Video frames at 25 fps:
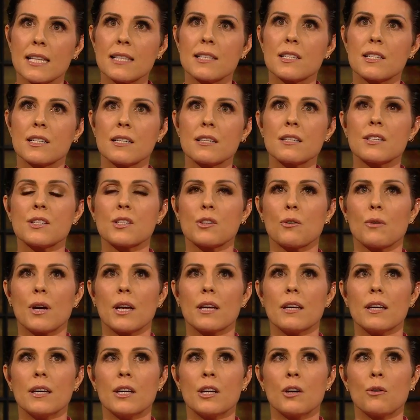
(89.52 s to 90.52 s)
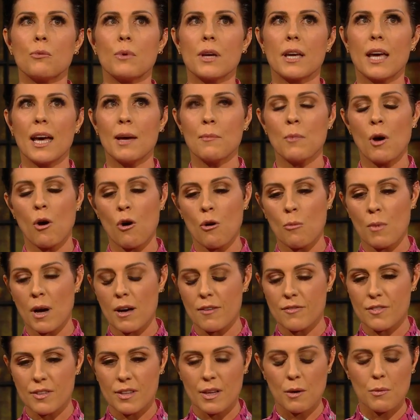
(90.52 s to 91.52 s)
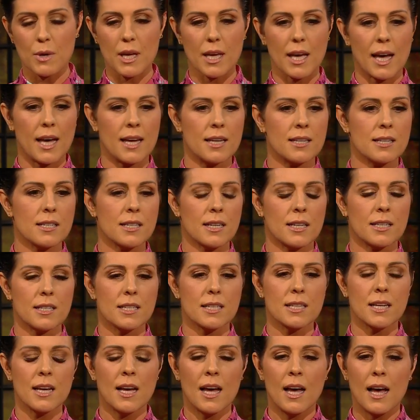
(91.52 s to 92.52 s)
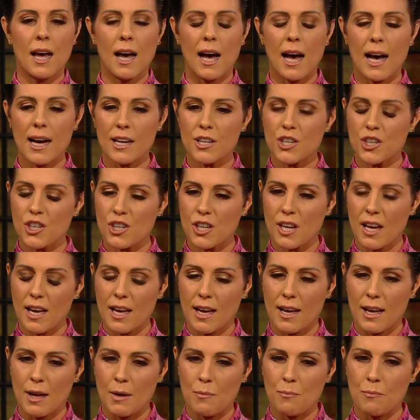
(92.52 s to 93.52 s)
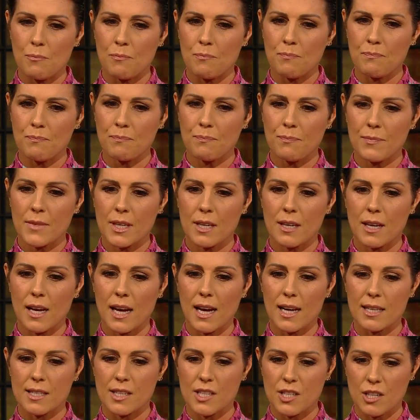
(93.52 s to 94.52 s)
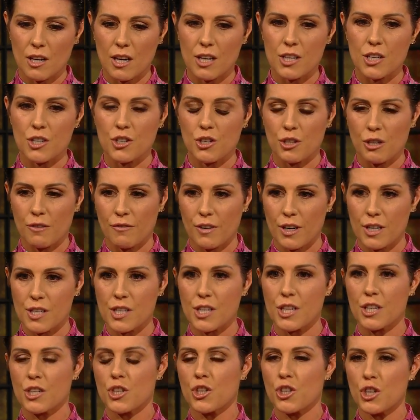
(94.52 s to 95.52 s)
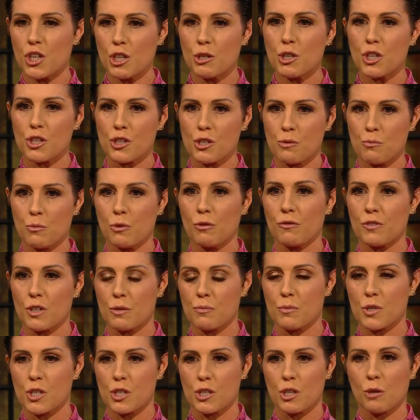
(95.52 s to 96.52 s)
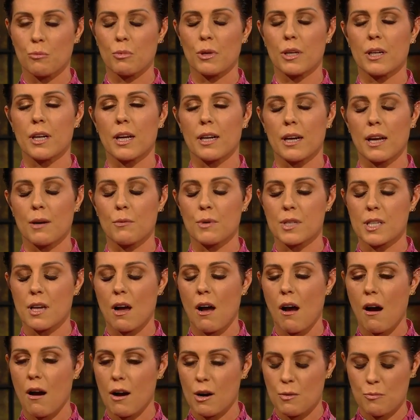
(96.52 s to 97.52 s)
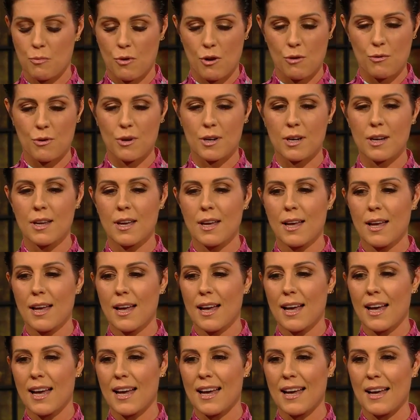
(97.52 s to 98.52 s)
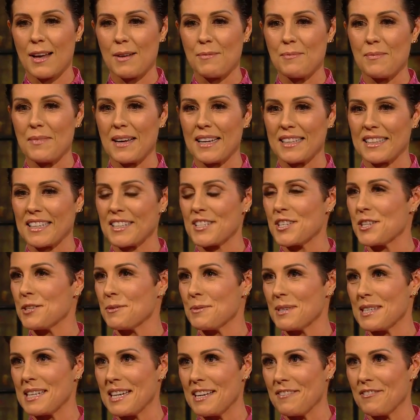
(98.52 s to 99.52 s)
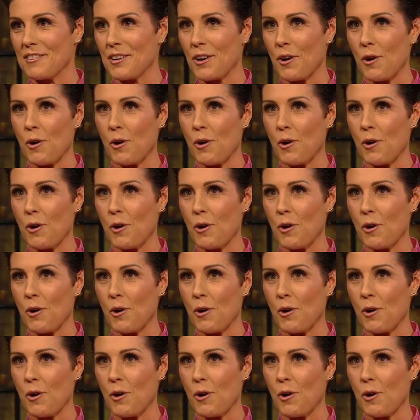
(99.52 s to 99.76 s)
instant. So, we came home after that weekend, and Ash had started university, and she'd just moved up to Dublin, and I was heartbroken that she was leaving